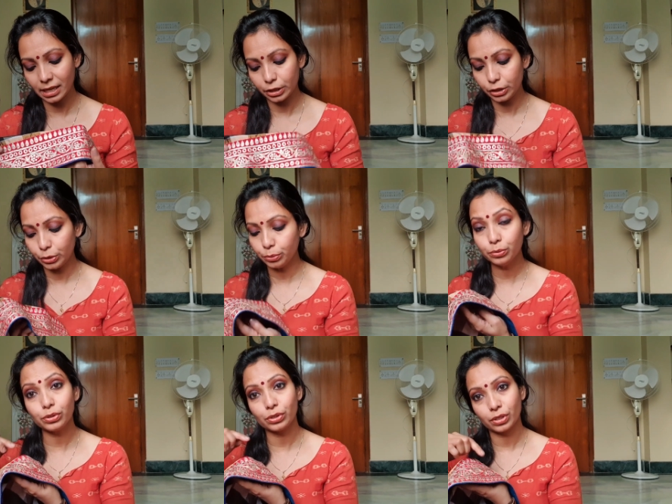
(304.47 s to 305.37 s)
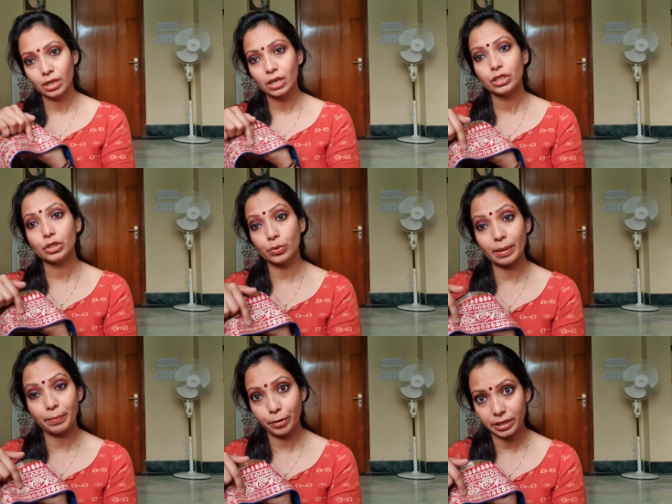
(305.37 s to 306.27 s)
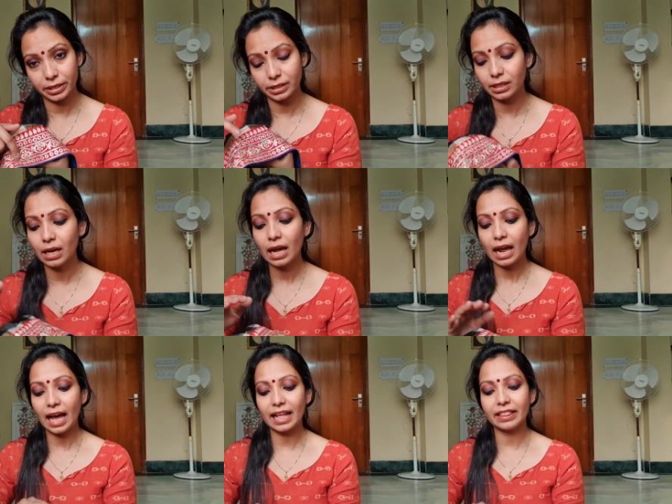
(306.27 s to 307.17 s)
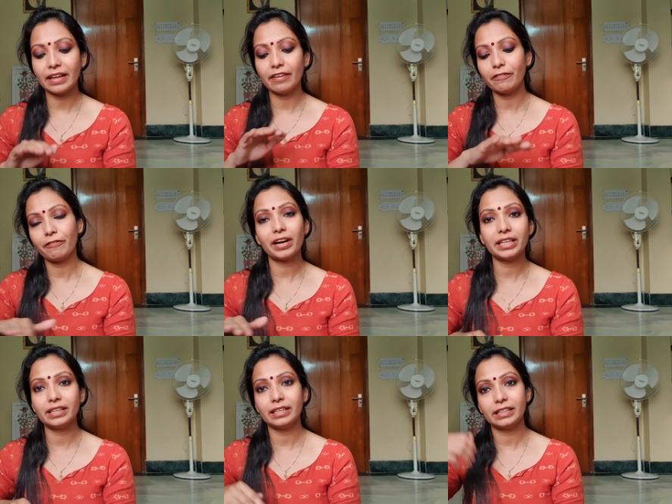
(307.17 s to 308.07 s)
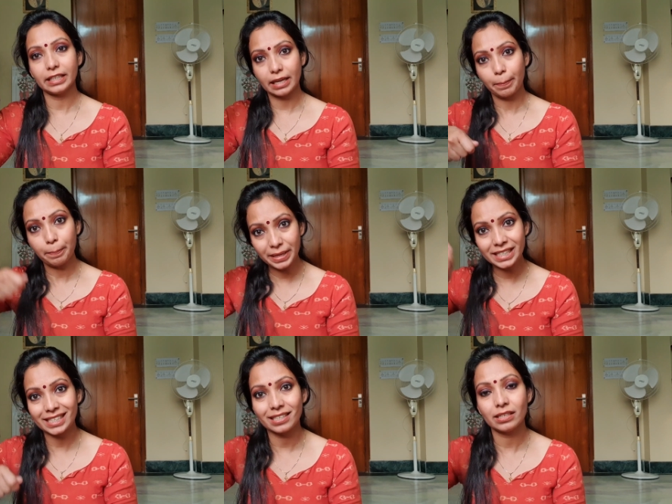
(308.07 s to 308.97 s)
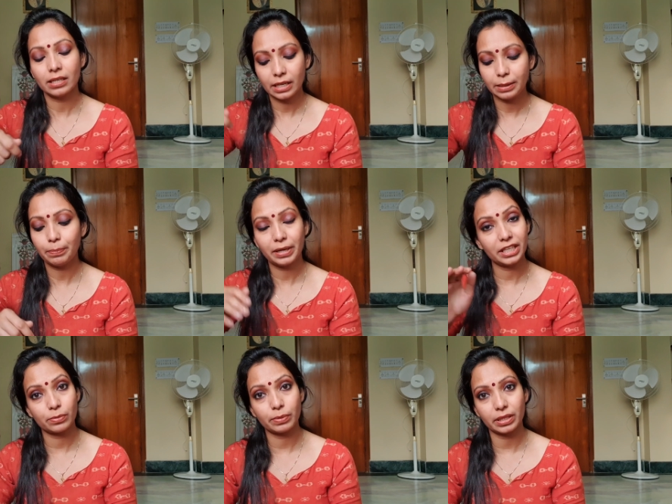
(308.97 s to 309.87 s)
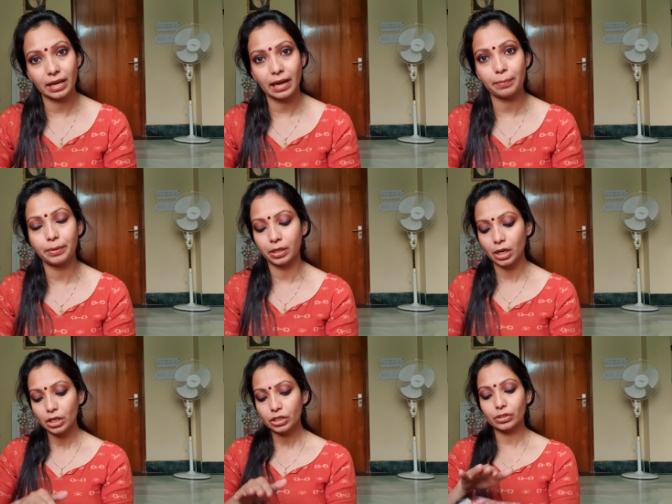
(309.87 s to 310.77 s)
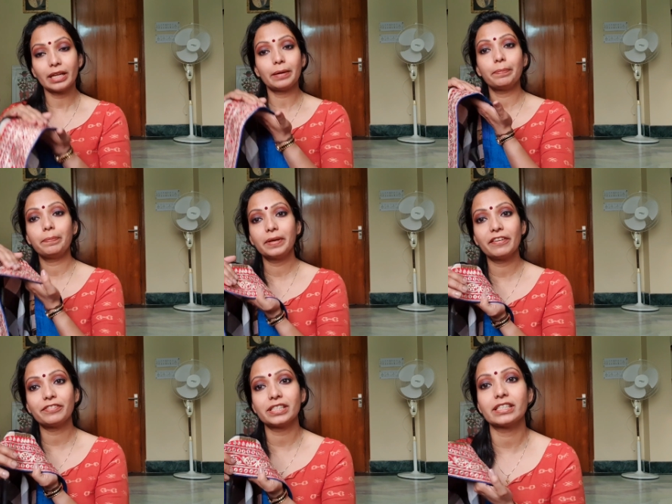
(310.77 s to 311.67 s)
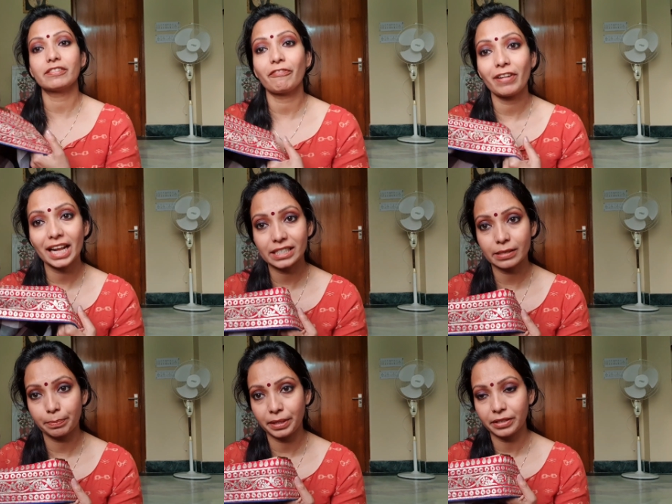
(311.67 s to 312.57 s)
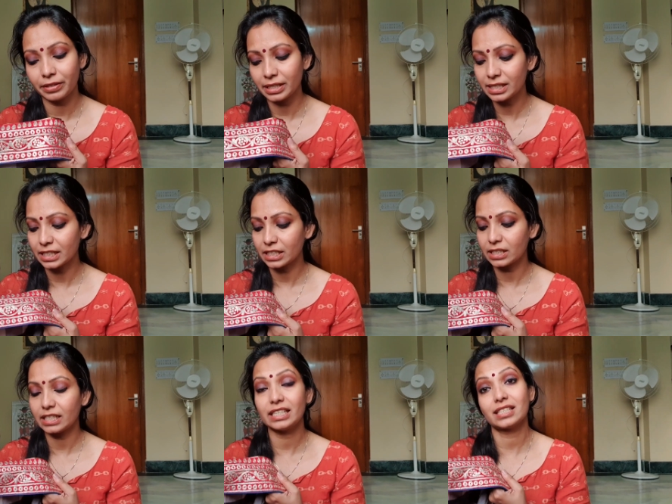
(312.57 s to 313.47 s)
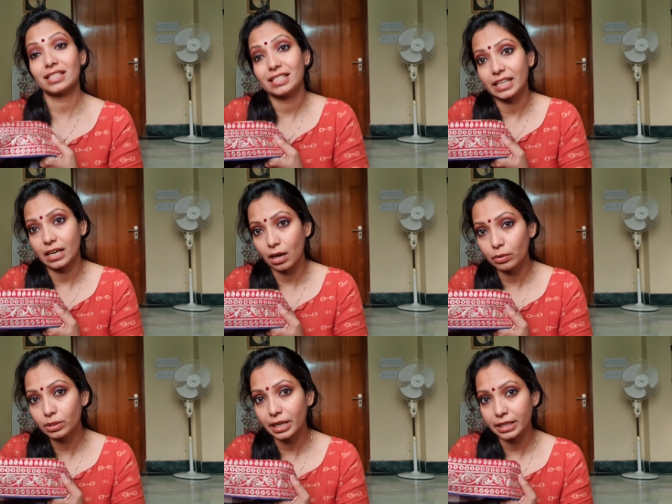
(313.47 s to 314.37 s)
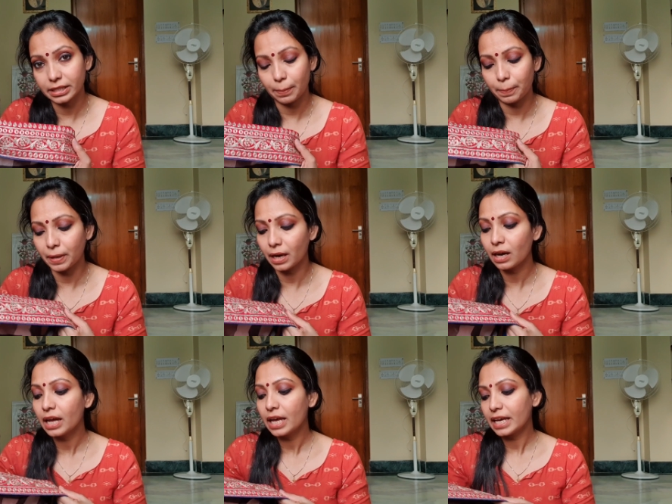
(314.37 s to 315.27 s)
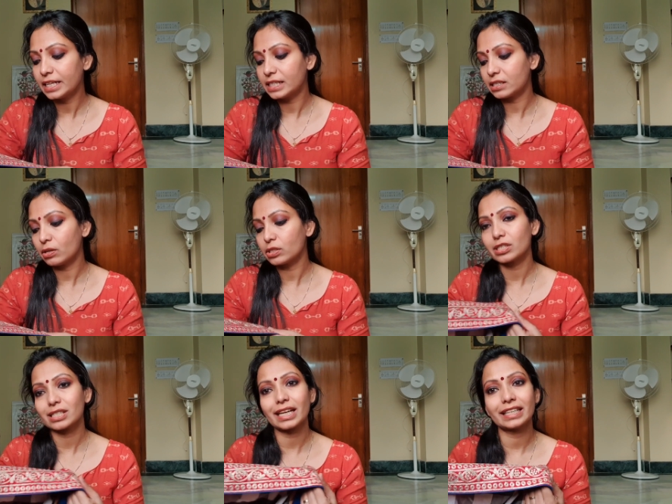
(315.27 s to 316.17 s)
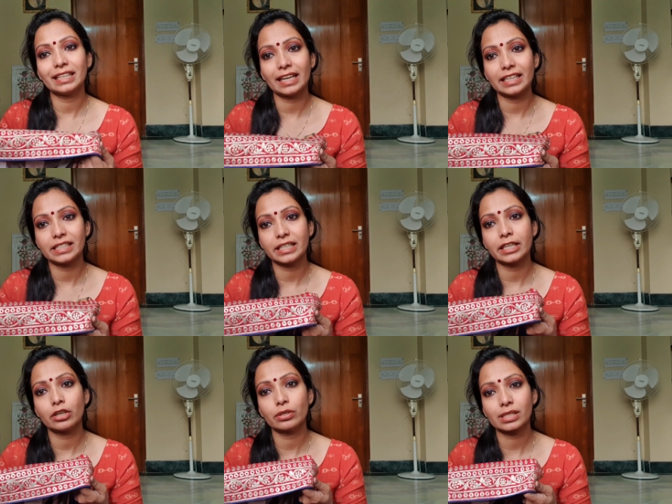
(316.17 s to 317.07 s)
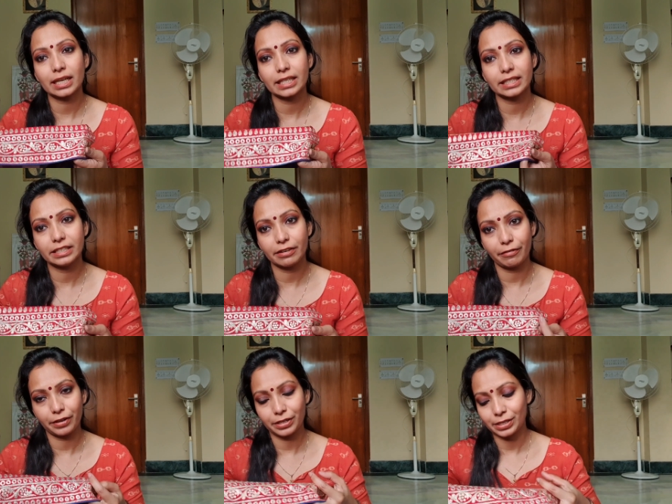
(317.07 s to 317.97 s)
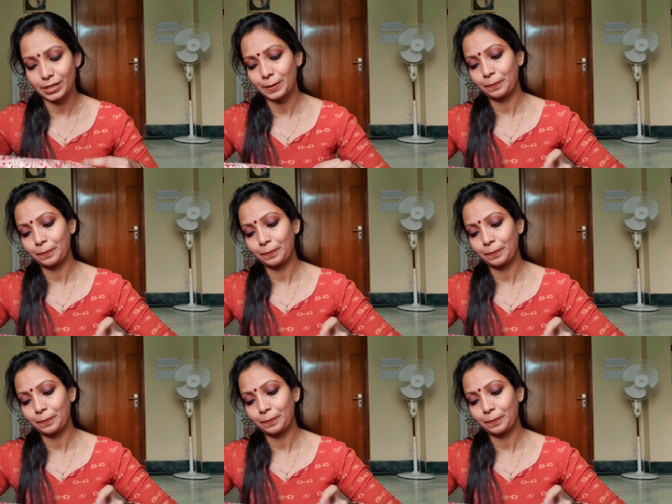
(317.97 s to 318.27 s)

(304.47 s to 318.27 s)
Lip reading: are used to embroider, and then finally they are beaten in place with a hammer, so that gives it a flat appearance. It doesn't stick out like a dabka. It's also slightly lighter, it looks slightly different.